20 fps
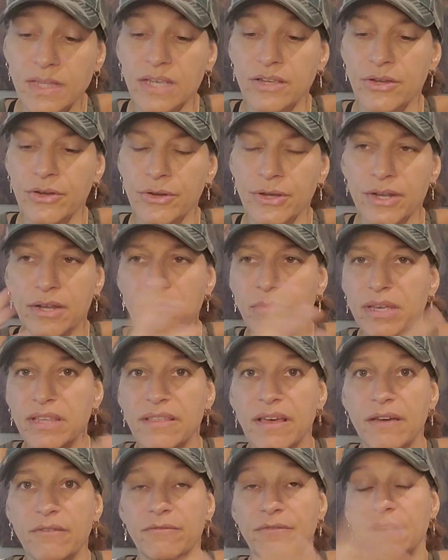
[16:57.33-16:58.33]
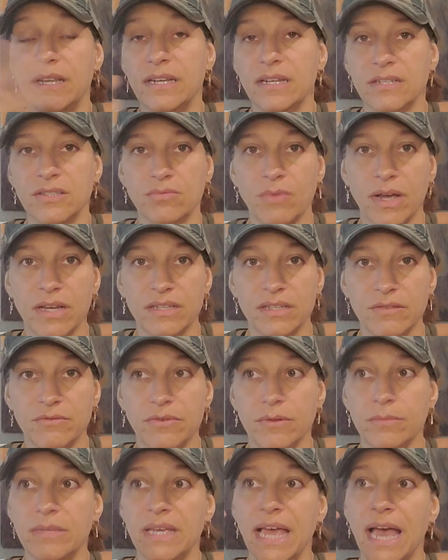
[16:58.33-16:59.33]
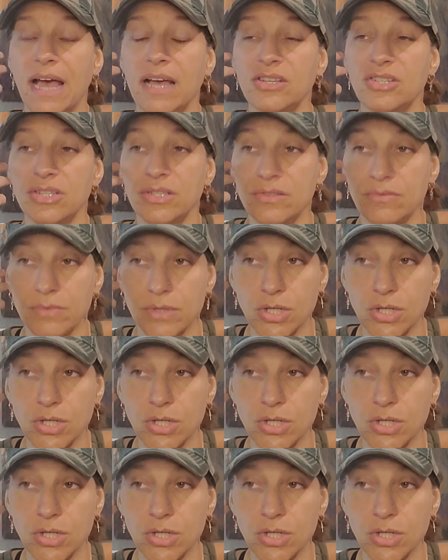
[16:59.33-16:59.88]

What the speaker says: You're going to be that phoenix rising from the ashes.